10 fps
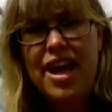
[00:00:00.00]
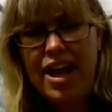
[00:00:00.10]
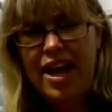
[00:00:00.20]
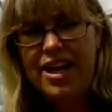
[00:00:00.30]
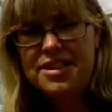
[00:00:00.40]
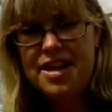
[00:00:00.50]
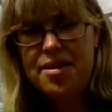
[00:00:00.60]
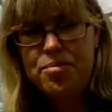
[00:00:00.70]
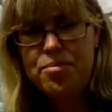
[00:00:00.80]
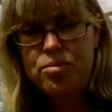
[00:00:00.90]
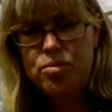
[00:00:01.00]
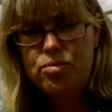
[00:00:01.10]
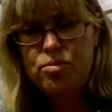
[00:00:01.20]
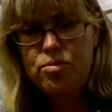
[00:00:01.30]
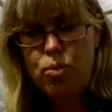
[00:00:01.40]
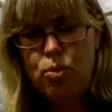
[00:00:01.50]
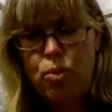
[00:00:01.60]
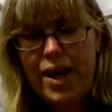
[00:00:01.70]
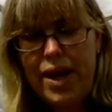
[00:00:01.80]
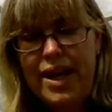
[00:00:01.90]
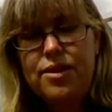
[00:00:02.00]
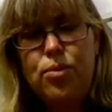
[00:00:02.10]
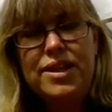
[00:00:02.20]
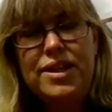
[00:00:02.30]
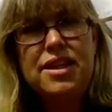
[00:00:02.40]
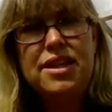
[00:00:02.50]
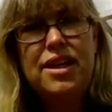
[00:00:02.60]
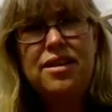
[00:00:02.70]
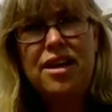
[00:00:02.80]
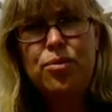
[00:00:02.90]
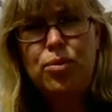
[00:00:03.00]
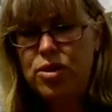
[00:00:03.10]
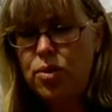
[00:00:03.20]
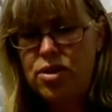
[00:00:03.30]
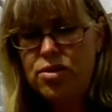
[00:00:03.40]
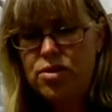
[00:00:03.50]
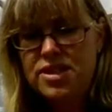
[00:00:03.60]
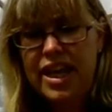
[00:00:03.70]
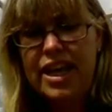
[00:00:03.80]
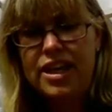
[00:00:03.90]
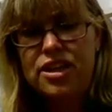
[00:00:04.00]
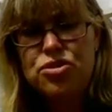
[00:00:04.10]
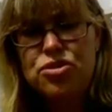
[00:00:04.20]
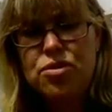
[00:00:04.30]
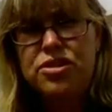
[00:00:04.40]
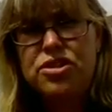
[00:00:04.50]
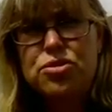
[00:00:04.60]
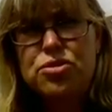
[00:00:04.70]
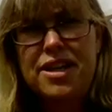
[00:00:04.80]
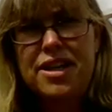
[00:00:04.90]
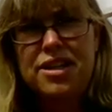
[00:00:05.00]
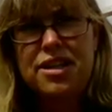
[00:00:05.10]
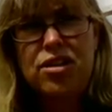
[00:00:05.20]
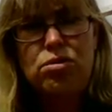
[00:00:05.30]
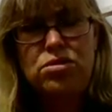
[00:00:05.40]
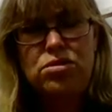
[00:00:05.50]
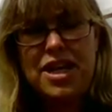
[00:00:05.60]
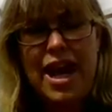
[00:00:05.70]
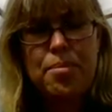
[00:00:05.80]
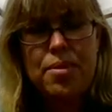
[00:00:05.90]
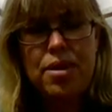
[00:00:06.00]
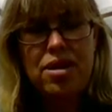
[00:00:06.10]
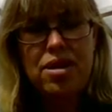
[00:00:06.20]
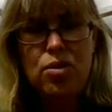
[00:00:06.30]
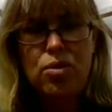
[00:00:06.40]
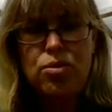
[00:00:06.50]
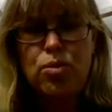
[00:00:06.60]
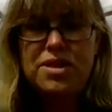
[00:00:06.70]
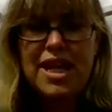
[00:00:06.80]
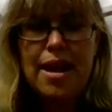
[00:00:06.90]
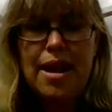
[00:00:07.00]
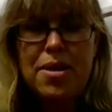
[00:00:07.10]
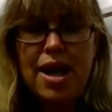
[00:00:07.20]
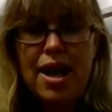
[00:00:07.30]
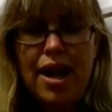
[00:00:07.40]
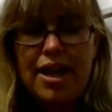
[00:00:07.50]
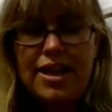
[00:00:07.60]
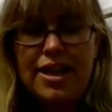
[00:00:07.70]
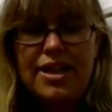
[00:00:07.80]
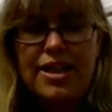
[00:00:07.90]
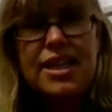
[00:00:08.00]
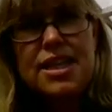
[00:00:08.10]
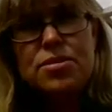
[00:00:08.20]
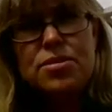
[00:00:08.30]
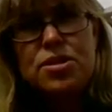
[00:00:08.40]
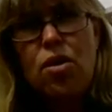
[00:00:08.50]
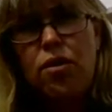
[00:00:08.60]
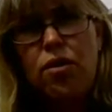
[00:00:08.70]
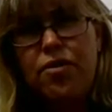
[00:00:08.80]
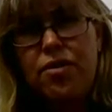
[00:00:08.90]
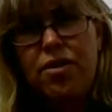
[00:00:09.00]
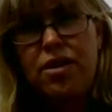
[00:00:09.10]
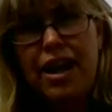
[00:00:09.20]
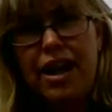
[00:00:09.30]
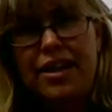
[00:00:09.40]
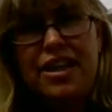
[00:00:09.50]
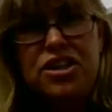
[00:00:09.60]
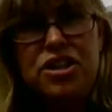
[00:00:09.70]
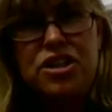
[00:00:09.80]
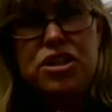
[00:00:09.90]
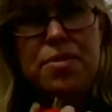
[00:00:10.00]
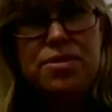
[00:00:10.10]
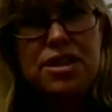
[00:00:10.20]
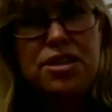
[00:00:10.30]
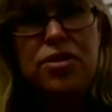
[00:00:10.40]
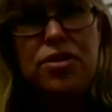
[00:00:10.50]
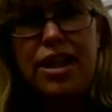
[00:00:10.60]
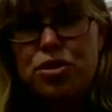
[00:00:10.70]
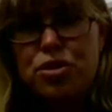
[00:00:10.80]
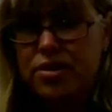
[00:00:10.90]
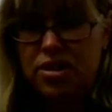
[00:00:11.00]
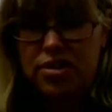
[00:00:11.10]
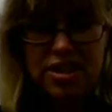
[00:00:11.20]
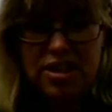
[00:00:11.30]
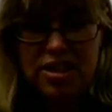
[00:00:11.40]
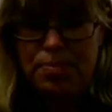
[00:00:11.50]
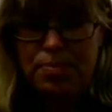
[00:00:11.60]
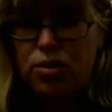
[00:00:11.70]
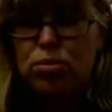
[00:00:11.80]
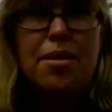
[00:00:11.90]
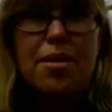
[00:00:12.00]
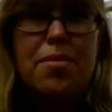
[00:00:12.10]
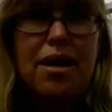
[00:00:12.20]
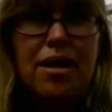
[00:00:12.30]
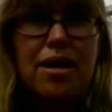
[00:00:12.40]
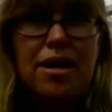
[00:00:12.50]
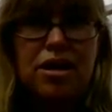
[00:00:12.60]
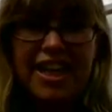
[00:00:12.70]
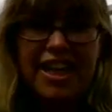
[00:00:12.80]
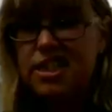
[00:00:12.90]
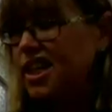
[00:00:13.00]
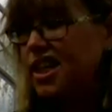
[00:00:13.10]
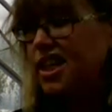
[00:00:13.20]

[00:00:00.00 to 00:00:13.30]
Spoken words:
And when in the winter, when you want to use it in a casserole, you just run it under the cold tap or the warm tap, and the skin slips off, and then it just melts into your casserole, and you don't need to spend all summer trying to get the skin